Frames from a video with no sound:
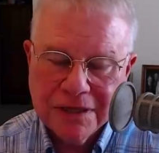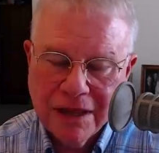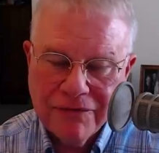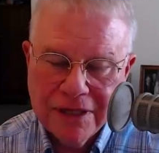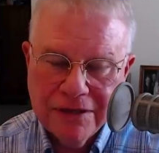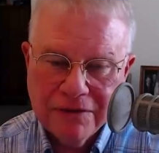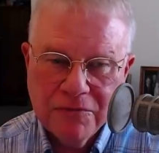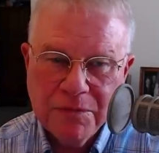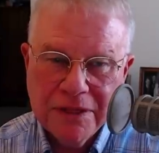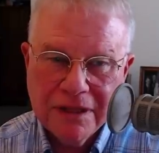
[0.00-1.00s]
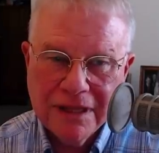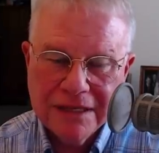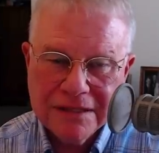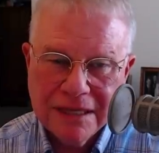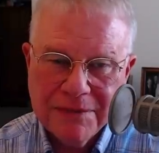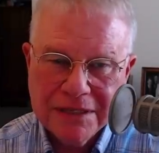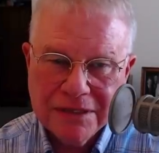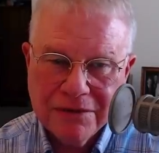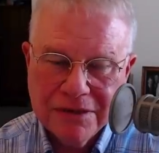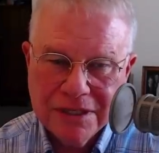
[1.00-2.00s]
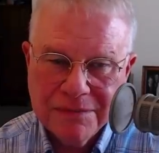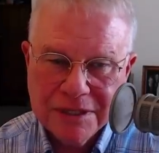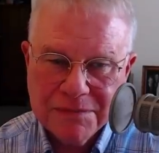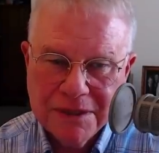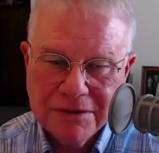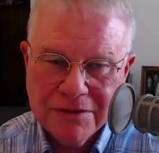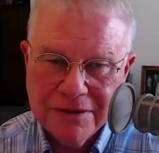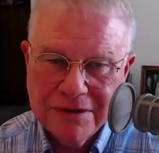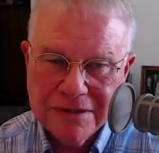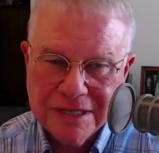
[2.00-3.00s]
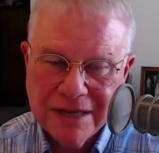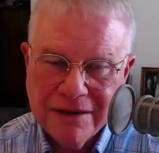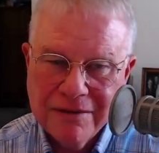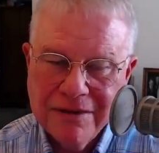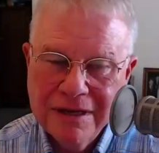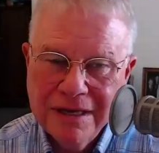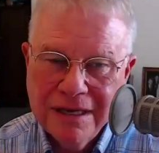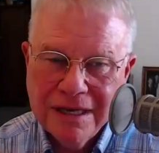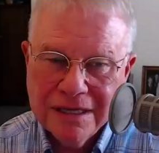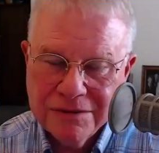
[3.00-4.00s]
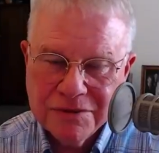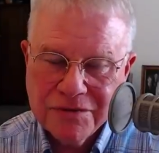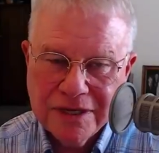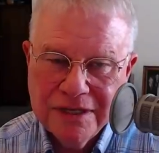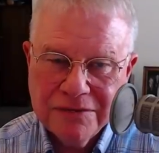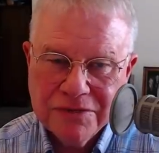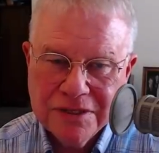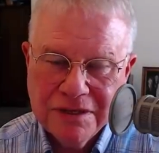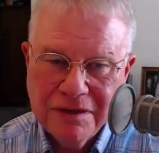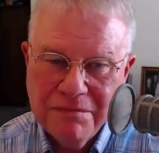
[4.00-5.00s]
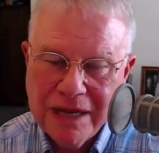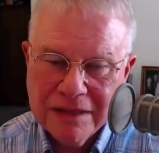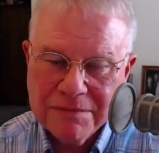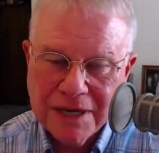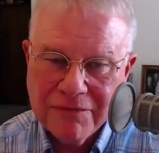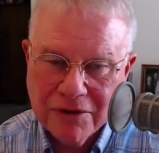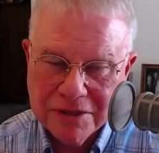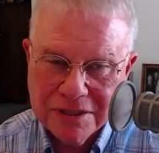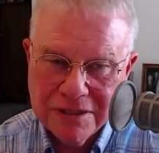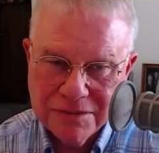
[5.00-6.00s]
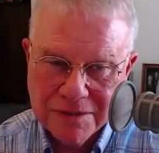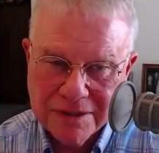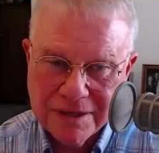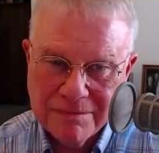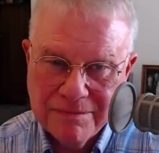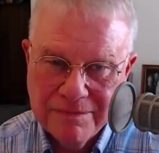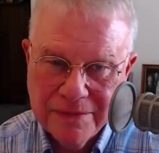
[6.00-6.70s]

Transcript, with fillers: a lovely young woman the last time I saw her. She must be in her thirties now, and she was very interested in math, but I've lost touch with them.